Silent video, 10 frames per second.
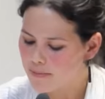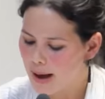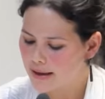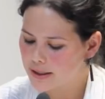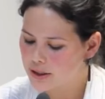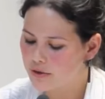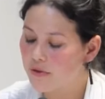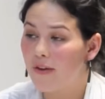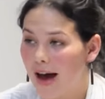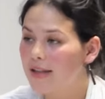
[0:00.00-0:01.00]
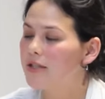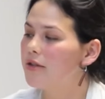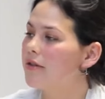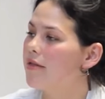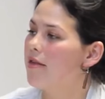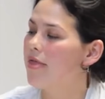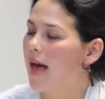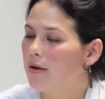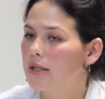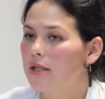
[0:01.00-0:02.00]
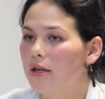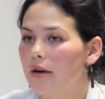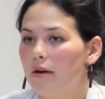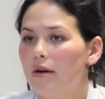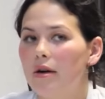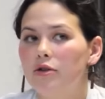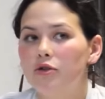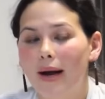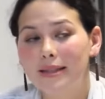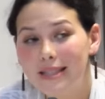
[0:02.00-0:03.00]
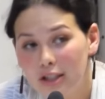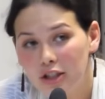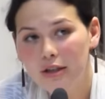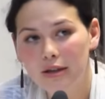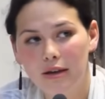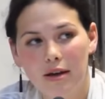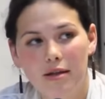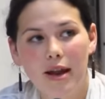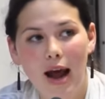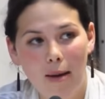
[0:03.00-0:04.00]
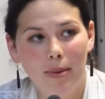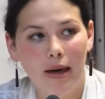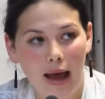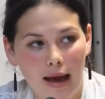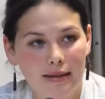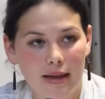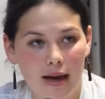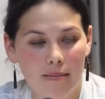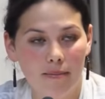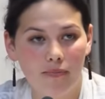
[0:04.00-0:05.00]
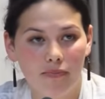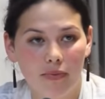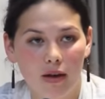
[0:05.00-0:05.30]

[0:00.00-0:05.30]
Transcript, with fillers: of magnitude faster than the thousand year transition that happened last time.